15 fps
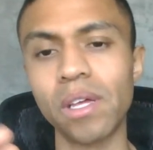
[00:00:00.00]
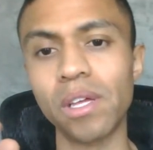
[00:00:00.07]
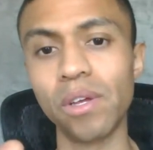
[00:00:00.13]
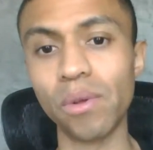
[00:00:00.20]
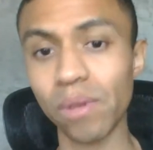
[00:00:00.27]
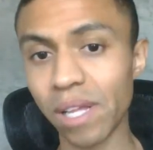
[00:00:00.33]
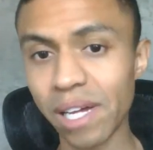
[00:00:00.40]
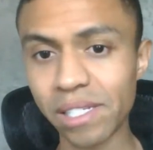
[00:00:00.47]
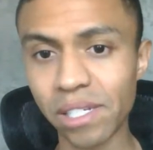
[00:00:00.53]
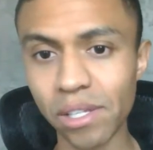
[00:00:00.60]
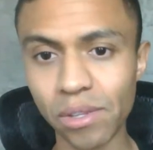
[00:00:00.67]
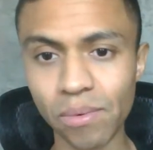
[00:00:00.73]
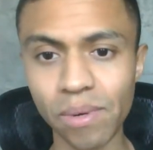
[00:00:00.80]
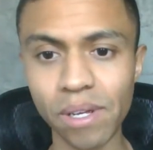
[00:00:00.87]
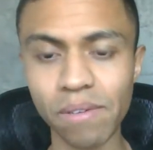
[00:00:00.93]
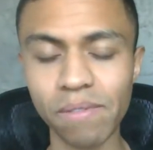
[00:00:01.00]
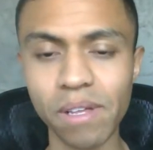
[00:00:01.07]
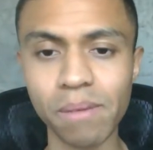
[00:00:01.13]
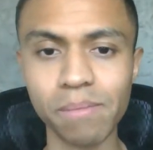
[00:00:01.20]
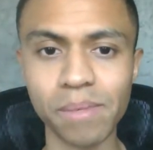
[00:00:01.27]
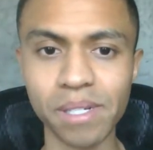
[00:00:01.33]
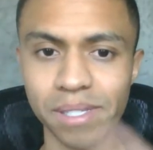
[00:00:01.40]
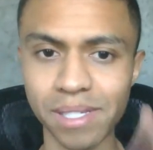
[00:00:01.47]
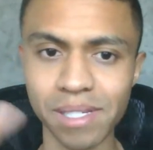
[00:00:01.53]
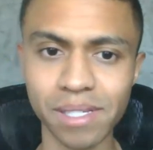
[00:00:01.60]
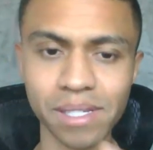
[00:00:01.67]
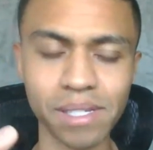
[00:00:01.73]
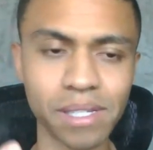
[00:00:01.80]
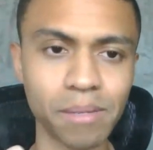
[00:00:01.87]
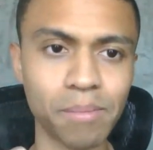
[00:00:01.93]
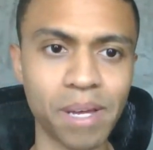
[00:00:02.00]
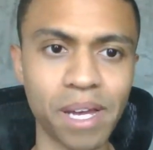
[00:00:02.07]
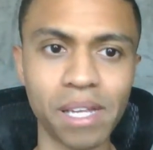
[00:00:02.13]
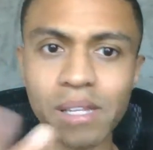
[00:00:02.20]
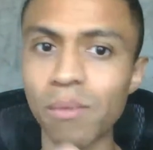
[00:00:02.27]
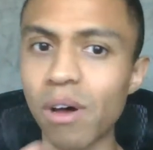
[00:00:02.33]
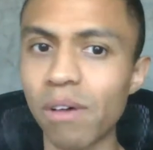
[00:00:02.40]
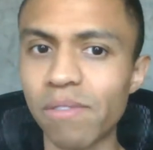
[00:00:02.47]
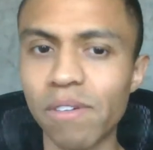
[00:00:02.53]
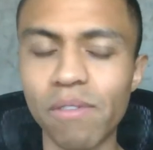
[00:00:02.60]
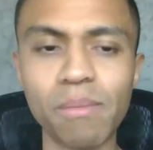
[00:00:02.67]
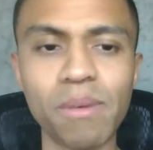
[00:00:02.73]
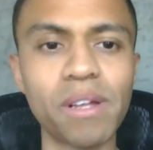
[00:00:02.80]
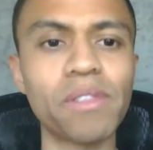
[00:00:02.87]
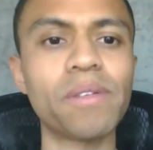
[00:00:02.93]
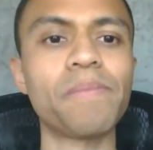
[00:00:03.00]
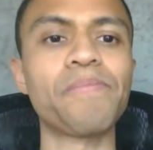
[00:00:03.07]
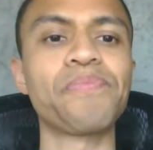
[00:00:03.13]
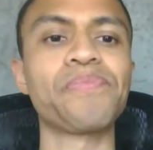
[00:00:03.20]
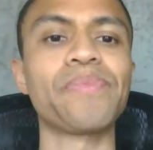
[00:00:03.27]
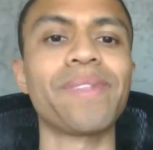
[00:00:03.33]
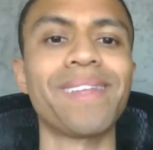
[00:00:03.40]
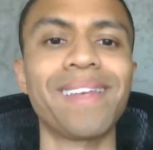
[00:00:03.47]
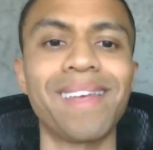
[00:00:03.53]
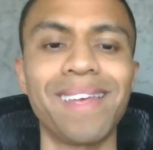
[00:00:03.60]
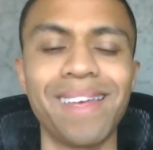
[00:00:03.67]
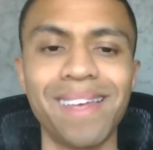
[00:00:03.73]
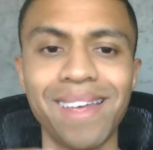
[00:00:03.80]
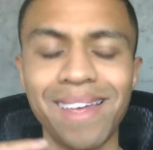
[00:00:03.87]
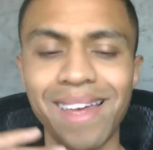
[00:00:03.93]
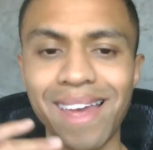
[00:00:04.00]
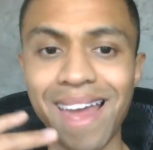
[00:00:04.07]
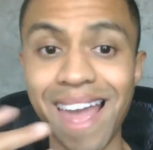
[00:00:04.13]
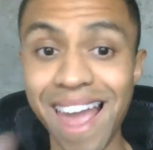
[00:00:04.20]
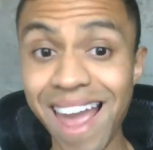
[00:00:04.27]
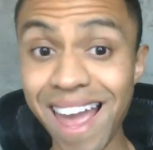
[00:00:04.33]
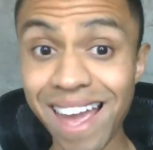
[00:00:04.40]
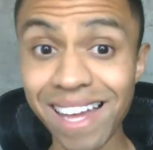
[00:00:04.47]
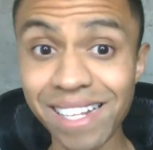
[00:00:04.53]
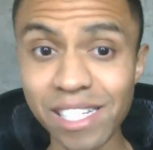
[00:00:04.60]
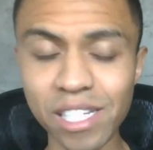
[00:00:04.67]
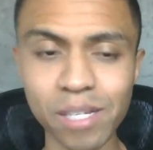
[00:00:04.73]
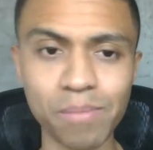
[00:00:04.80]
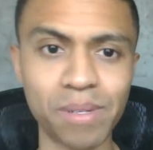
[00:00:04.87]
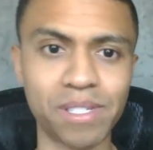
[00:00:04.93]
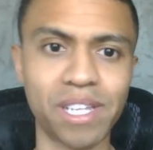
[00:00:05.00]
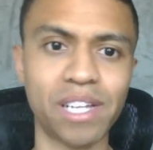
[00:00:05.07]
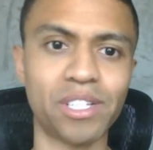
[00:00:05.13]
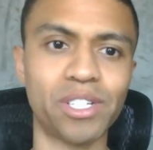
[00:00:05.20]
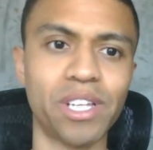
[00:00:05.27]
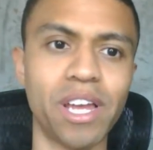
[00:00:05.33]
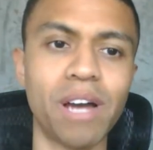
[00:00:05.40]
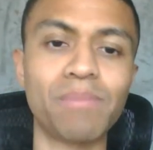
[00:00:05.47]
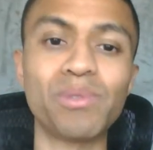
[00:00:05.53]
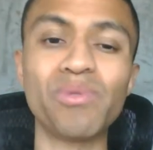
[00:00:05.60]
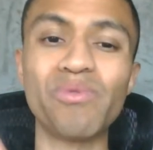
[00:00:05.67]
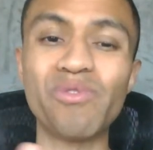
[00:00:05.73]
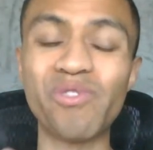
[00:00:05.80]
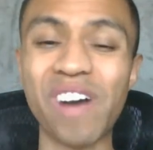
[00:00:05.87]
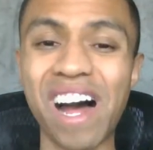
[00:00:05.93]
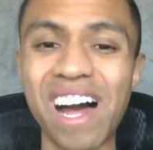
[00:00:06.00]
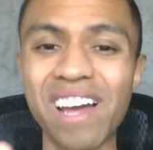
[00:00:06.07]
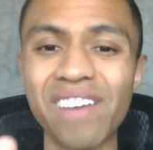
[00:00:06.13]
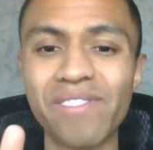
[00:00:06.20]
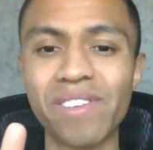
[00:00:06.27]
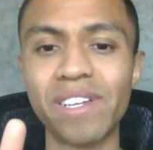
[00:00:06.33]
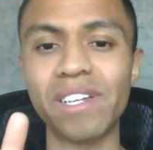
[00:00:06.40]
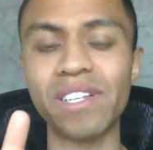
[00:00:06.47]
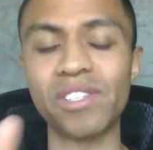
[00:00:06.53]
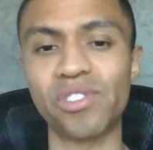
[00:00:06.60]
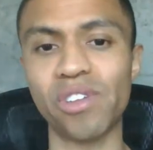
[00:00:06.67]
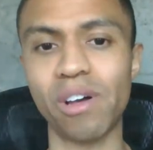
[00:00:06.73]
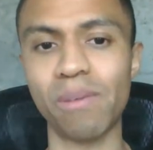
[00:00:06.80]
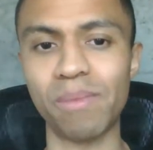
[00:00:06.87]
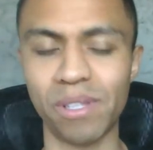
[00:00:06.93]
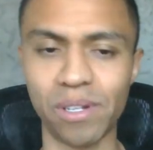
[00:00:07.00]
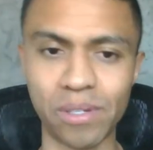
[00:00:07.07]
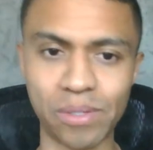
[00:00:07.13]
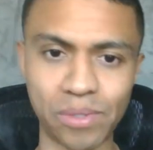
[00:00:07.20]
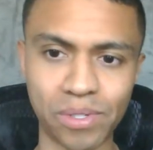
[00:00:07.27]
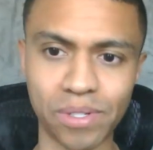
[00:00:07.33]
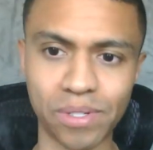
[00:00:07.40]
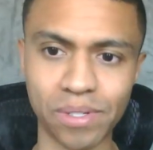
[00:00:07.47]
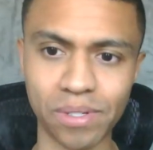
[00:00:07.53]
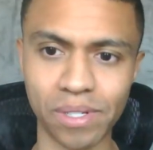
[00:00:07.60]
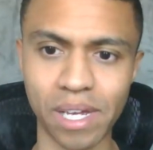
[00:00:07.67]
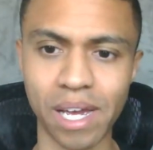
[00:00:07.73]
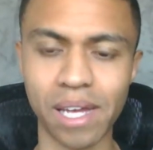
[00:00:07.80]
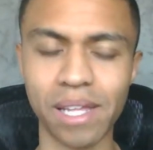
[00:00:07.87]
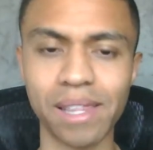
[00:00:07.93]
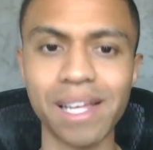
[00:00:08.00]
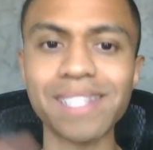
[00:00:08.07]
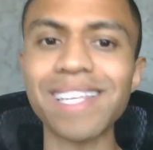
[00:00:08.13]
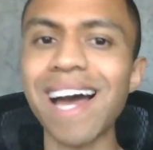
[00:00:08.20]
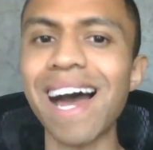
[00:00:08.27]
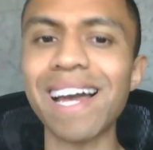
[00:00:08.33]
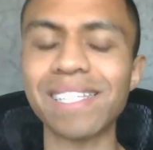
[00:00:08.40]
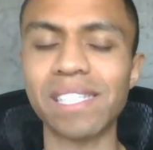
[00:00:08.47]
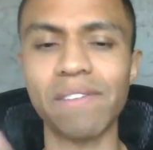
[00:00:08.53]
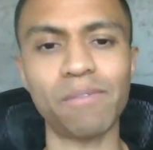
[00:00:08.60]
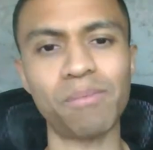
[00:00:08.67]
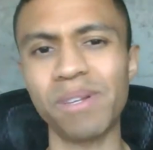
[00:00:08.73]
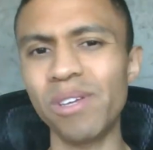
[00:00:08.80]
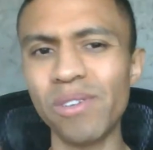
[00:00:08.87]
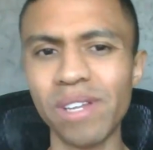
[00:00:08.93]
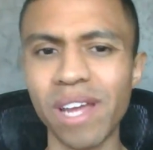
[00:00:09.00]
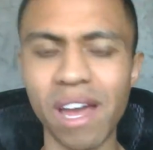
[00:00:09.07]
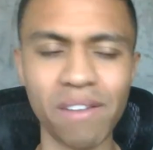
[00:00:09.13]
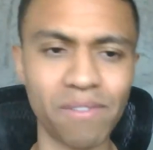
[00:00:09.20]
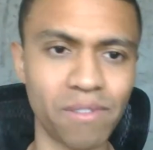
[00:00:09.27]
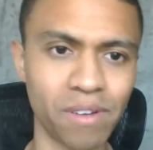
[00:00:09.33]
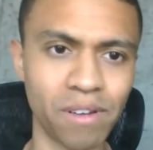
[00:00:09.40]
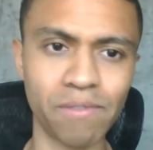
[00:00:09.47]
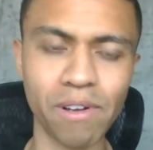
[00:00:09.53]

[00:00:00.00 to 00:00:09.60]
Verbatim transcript: Utilizing three of them consistently, paying them off every month, and potentially up to five installment loans. Okay. That's the highest level, but you can have a